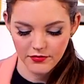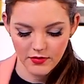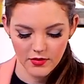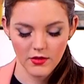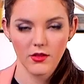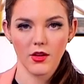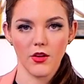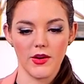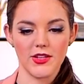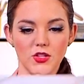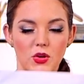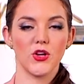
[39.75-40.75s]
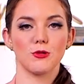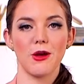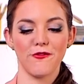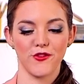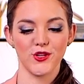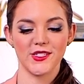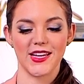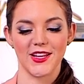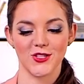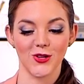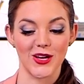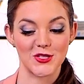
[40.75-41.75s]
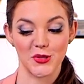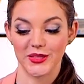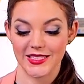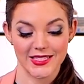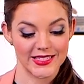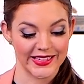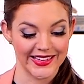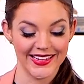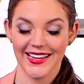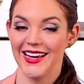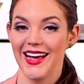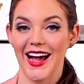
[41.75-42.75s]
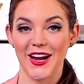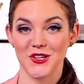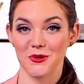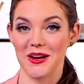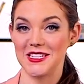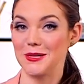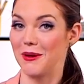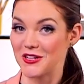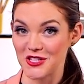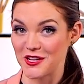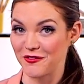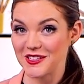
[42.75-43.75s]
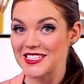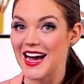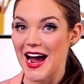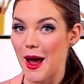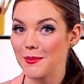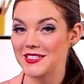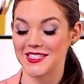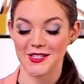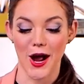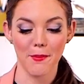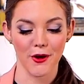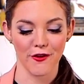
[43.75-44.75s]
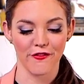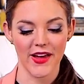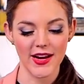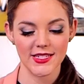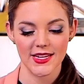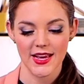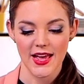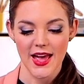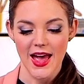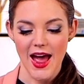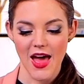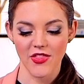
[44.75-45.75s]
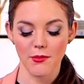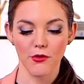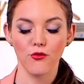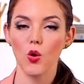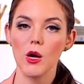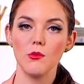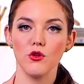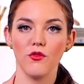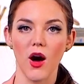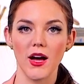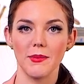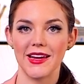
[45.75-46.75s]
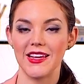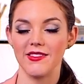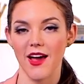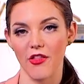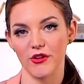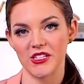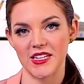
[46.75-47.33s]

All right, so here's my first stencil. As you can see, I traced a bunch of different times. It's not perfect. And then before we move on making the other